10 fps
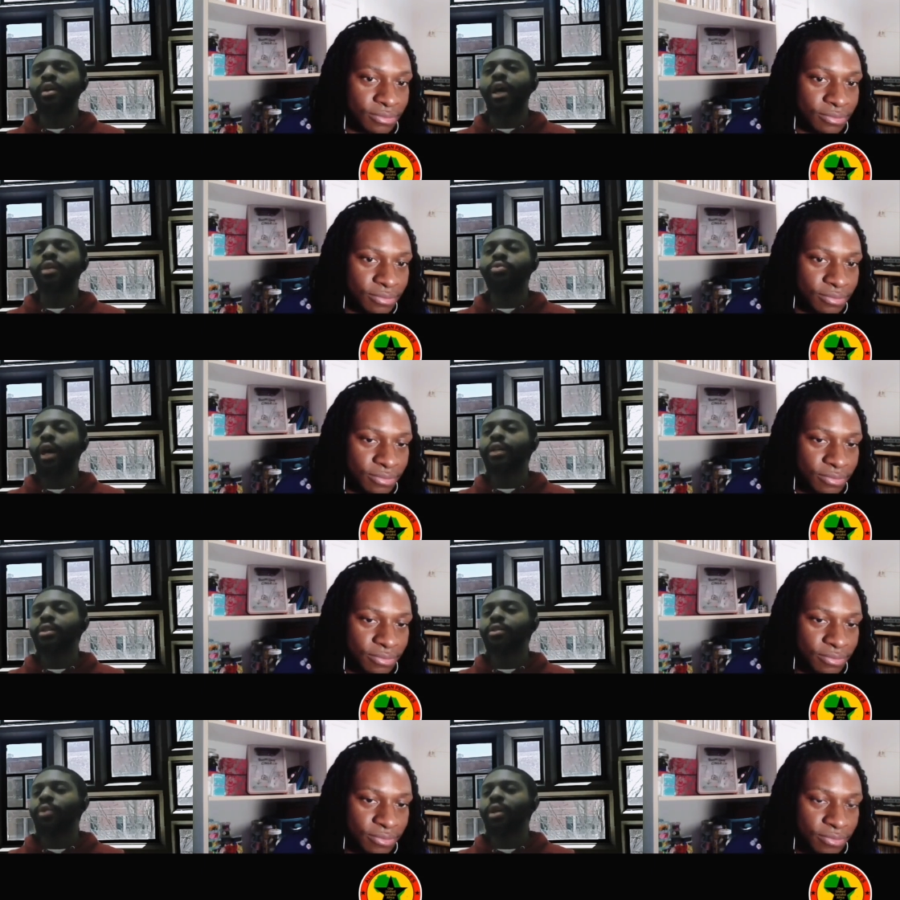Speaker 1: and trying to
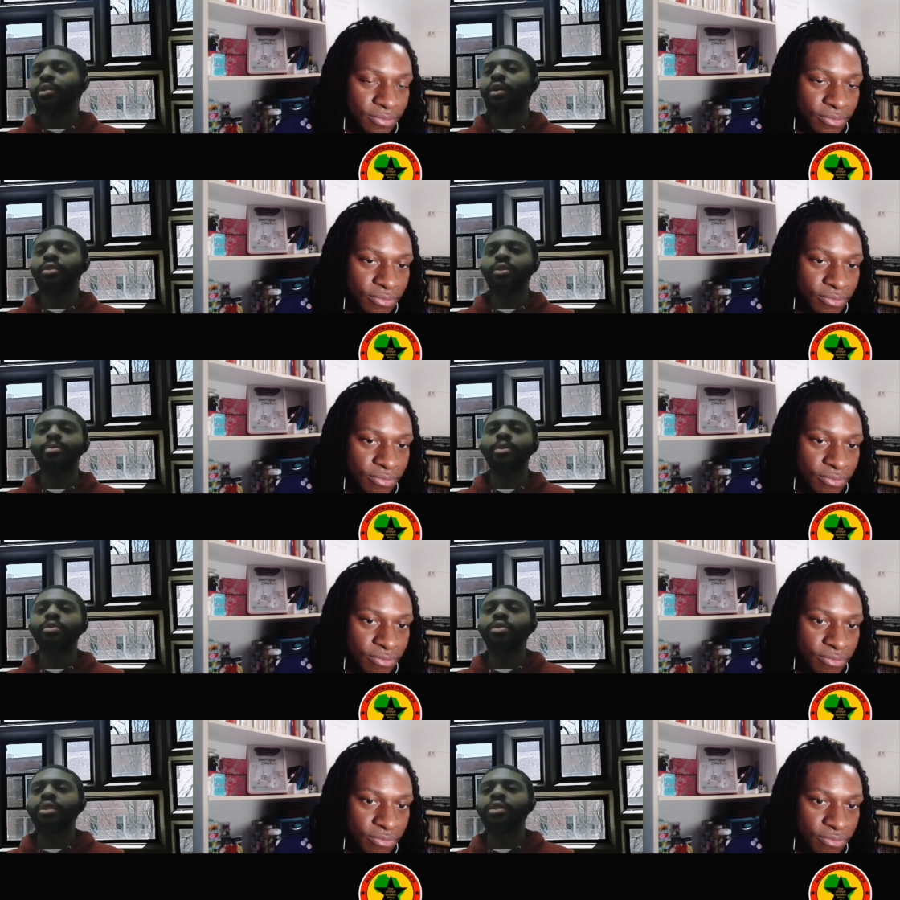create long term
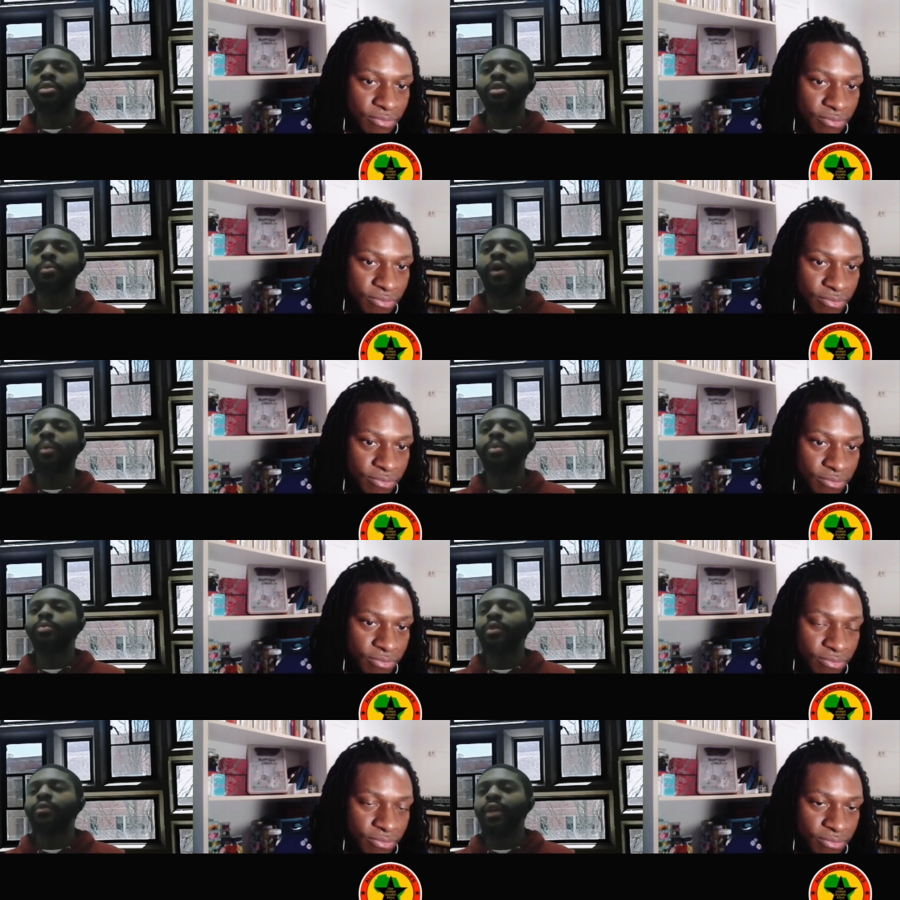solutions to the
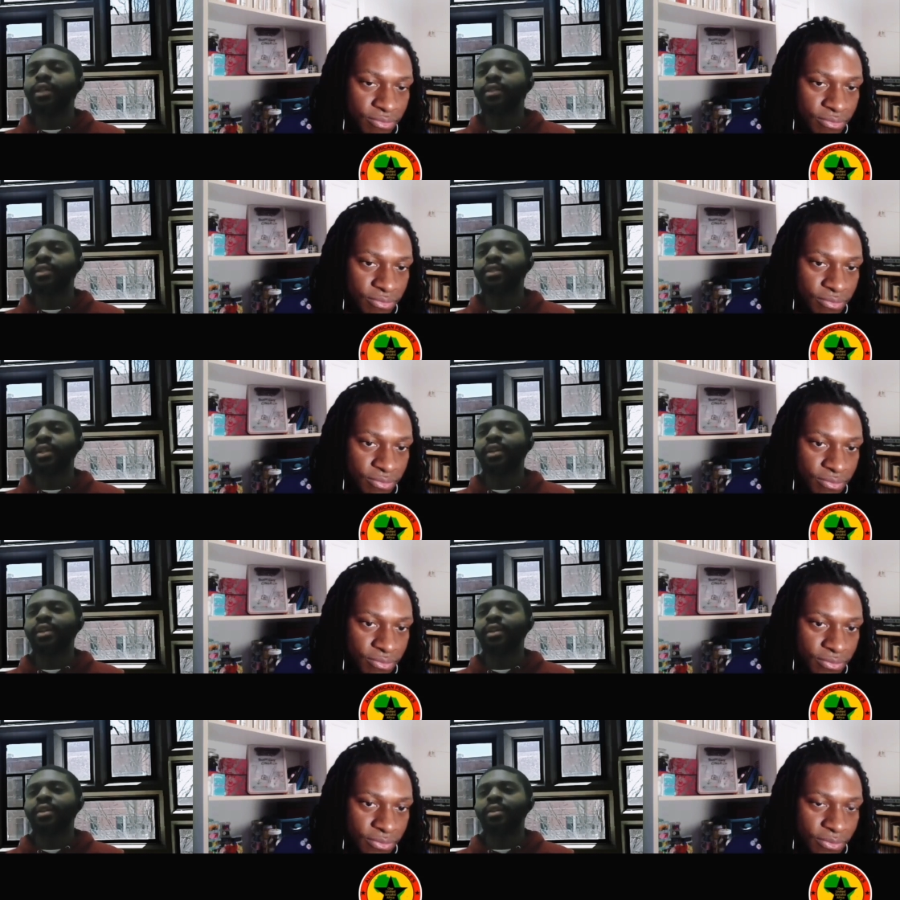problems we face.
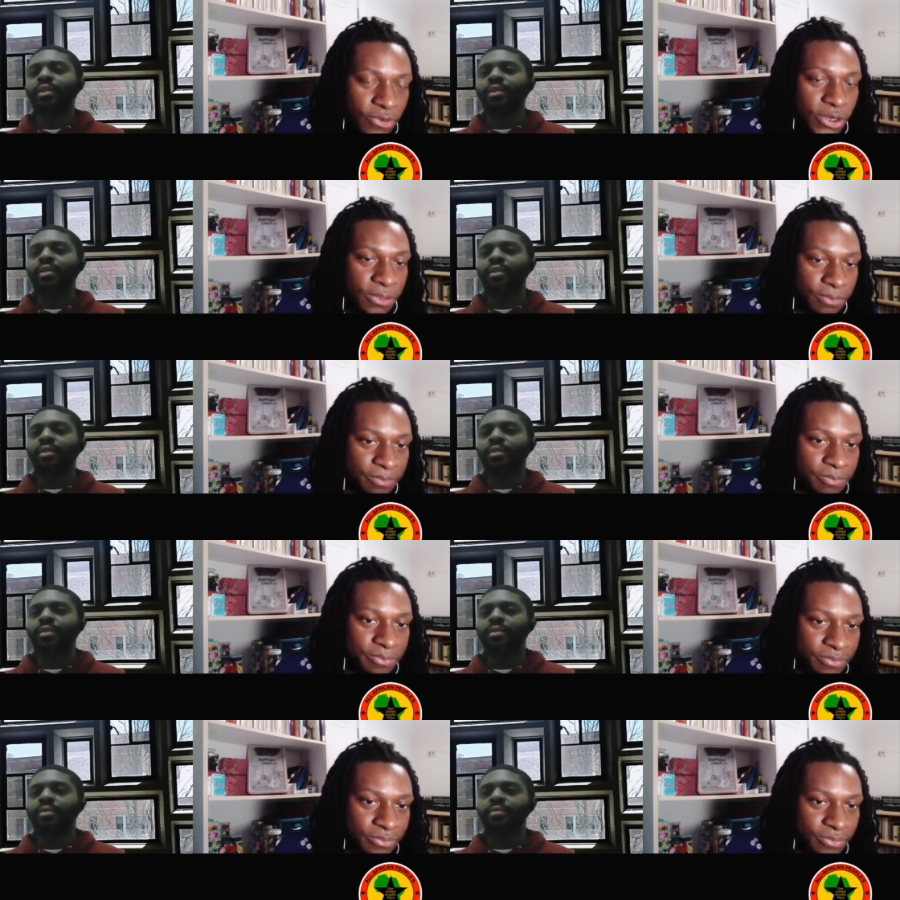Right.
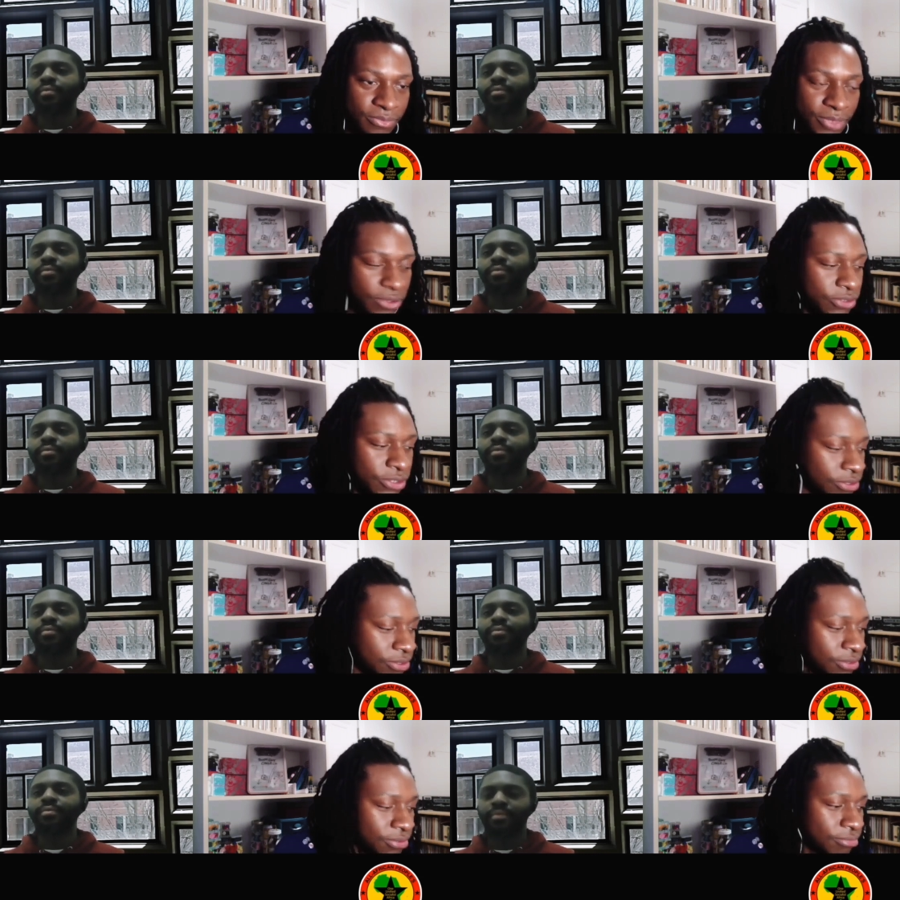
Speaker 2: Yeah, they're
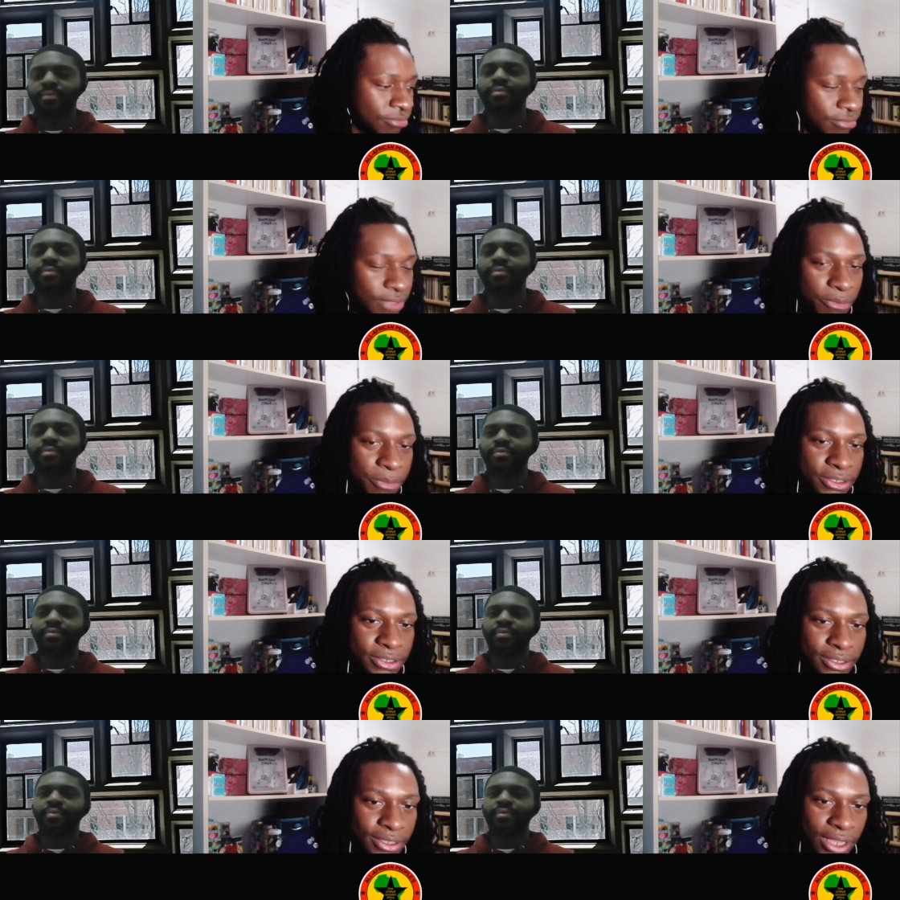just they're missing
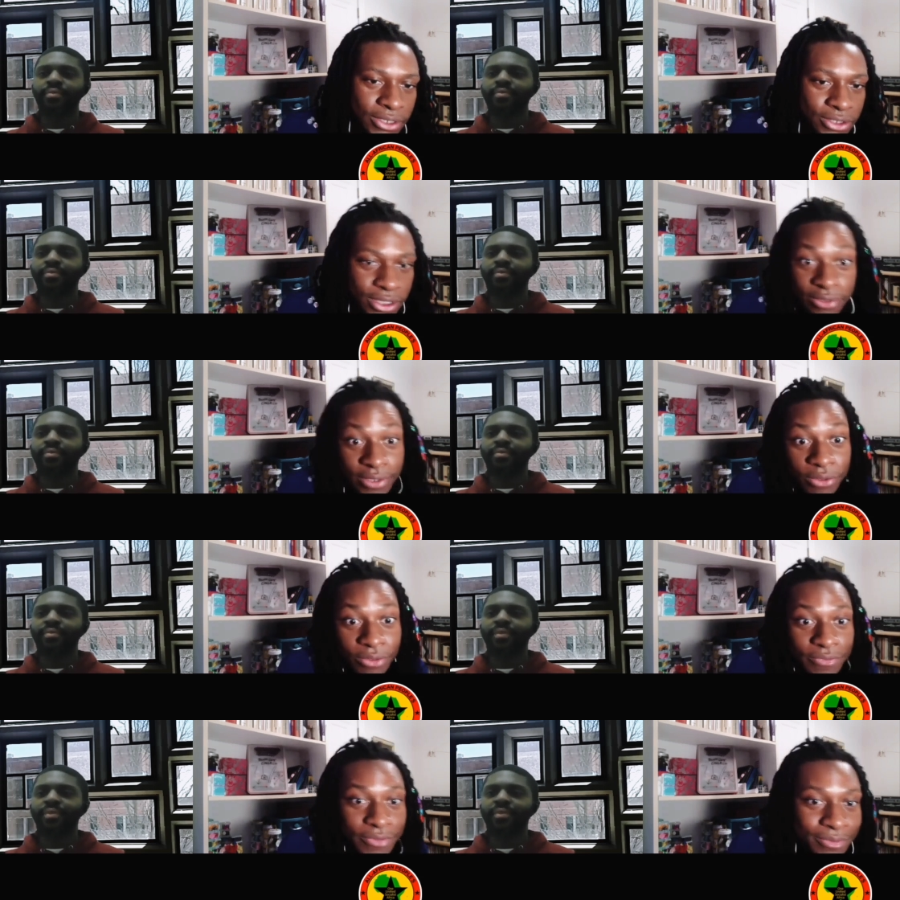in action. They, they don't
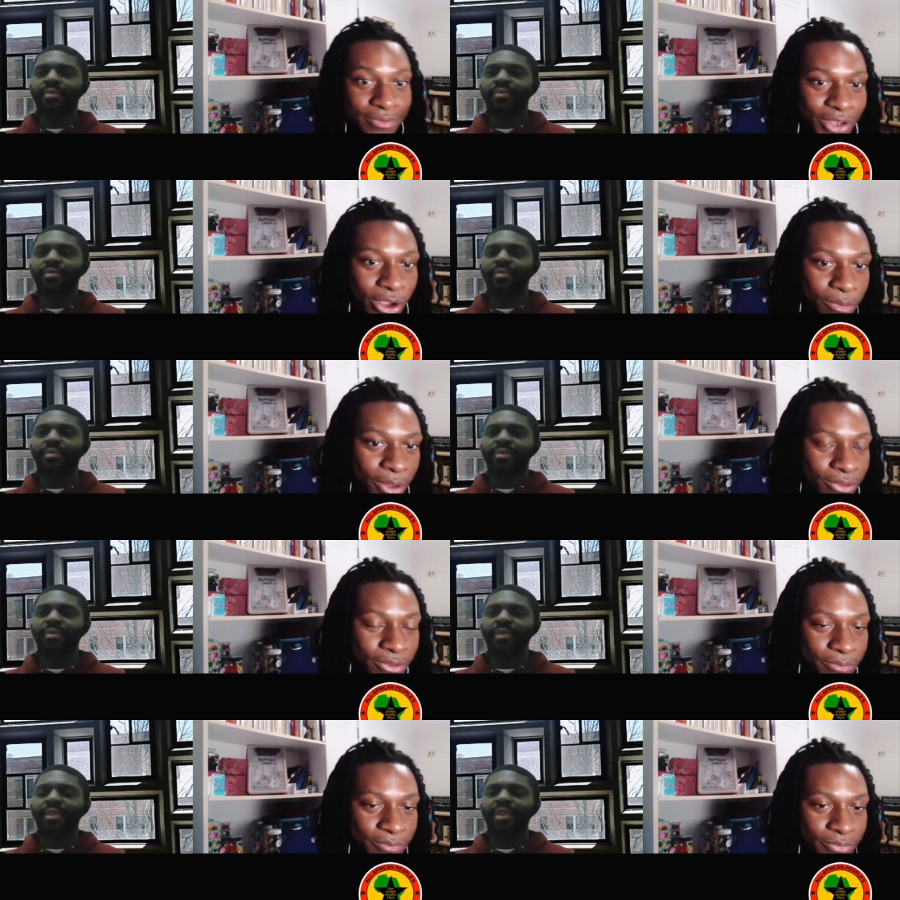even talk about them.
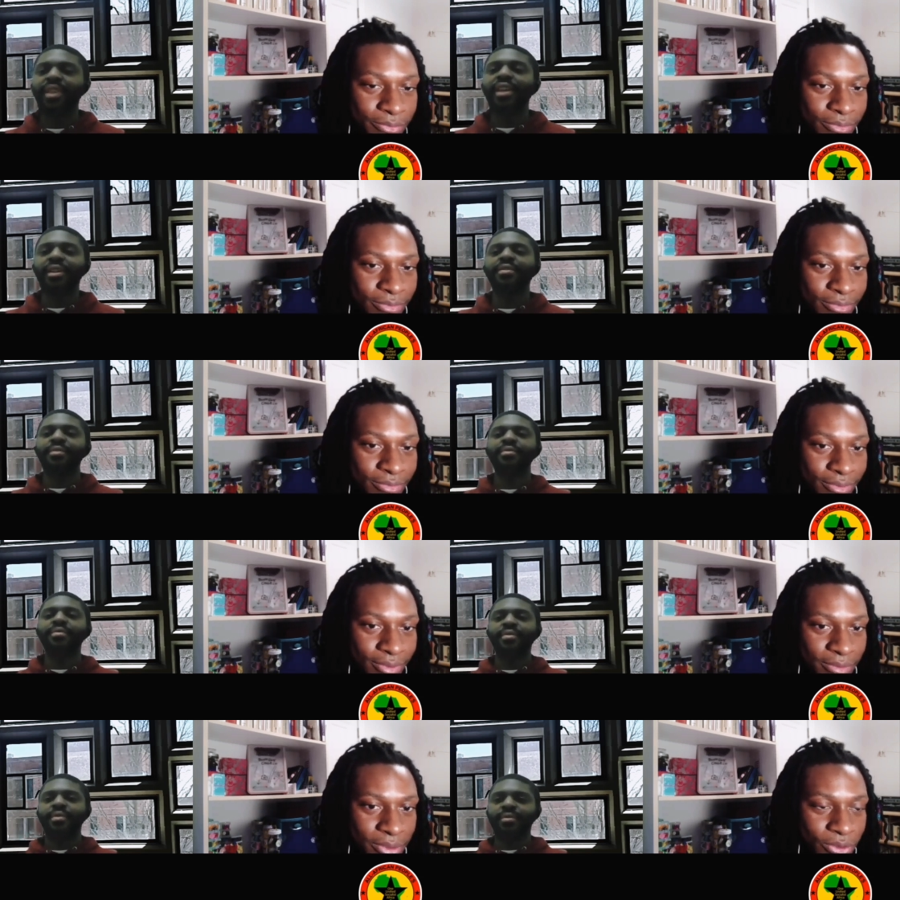Yeah.
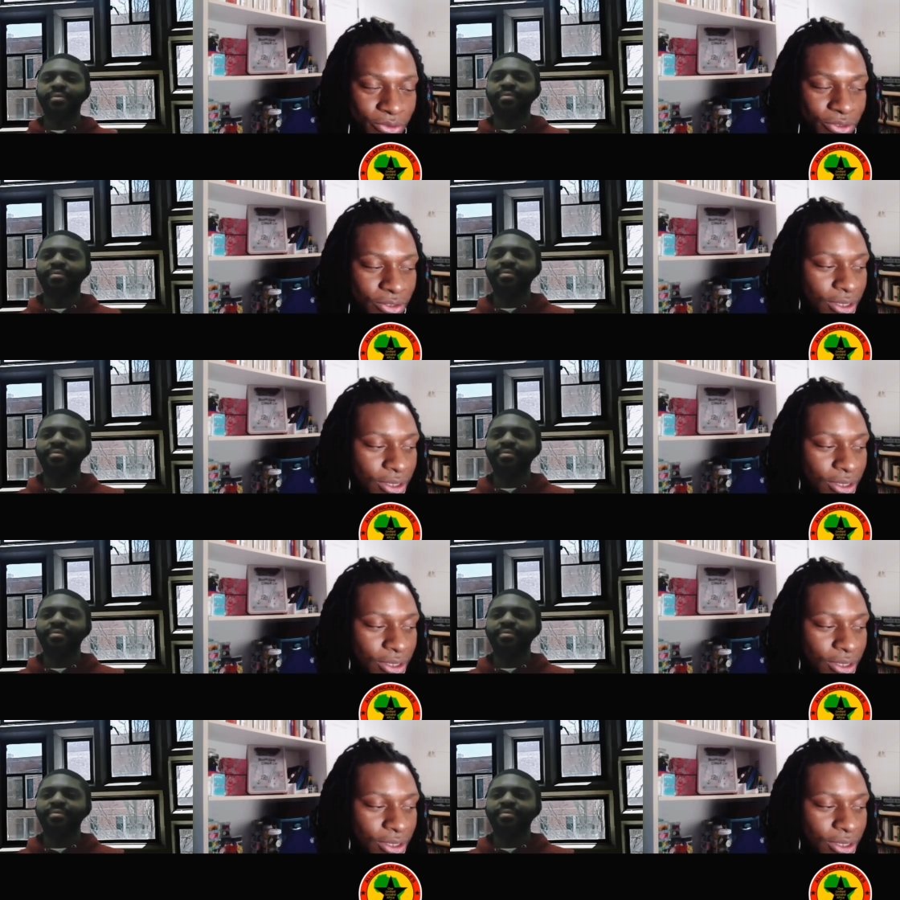And those are the